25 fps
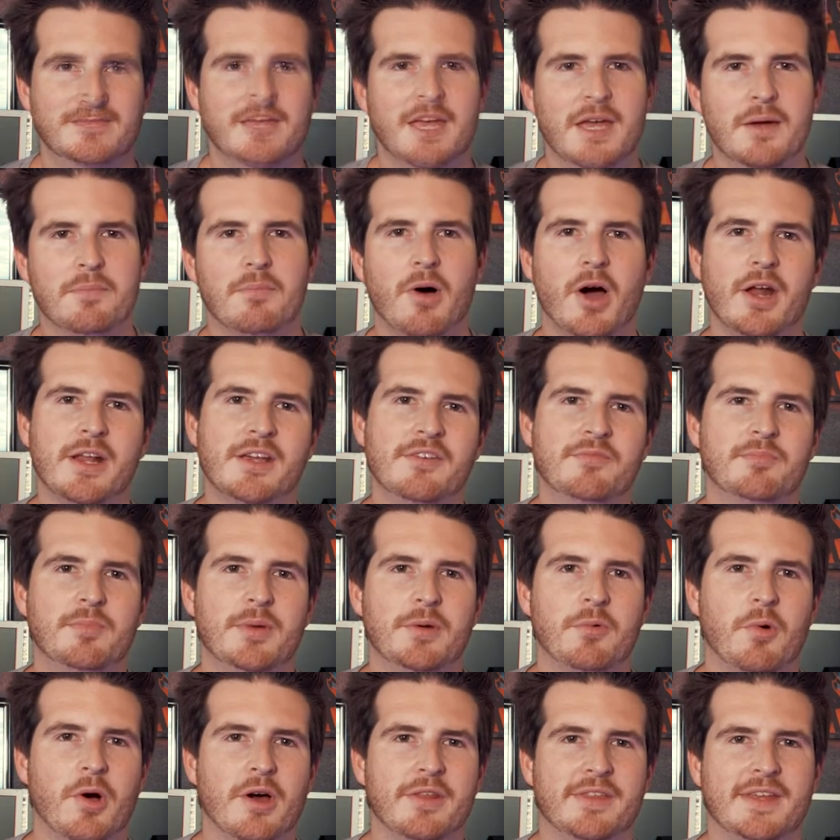It might even
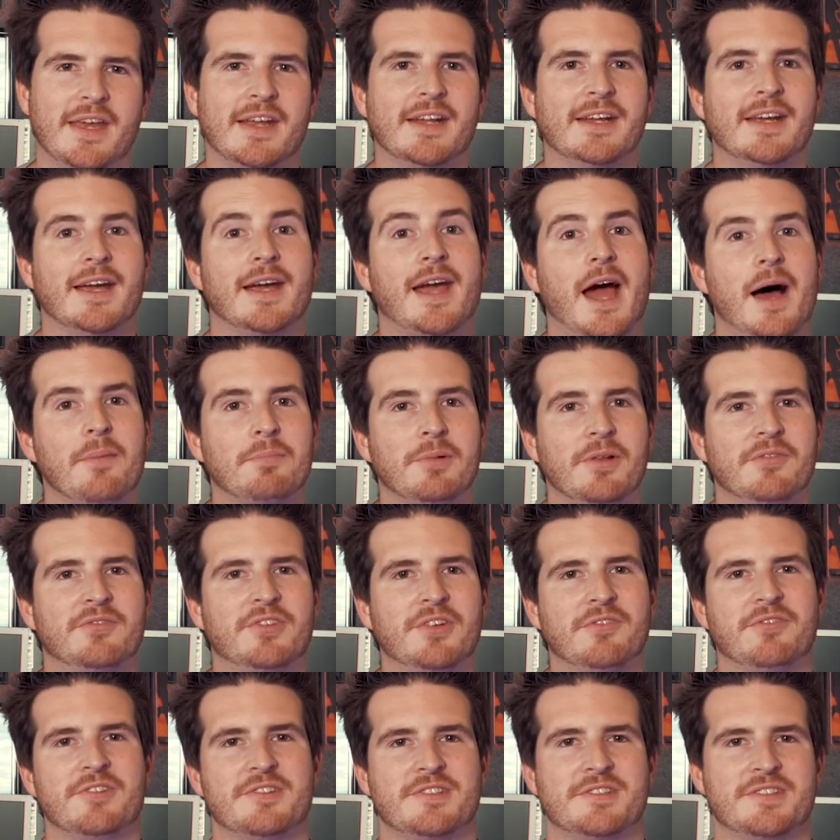be worth getting a couple of
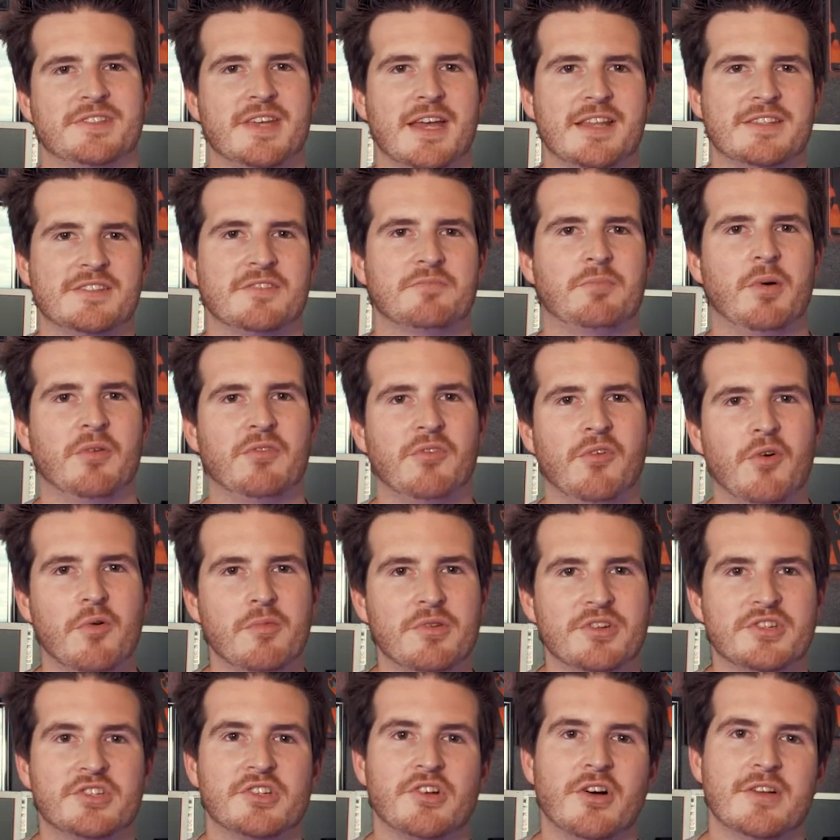different sets of
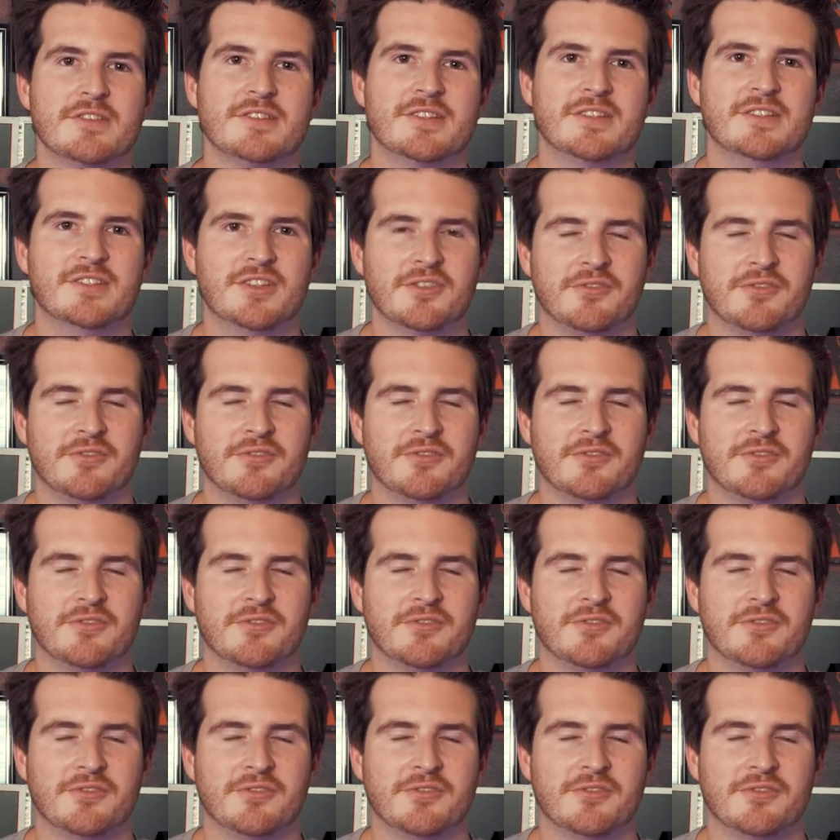performance shots in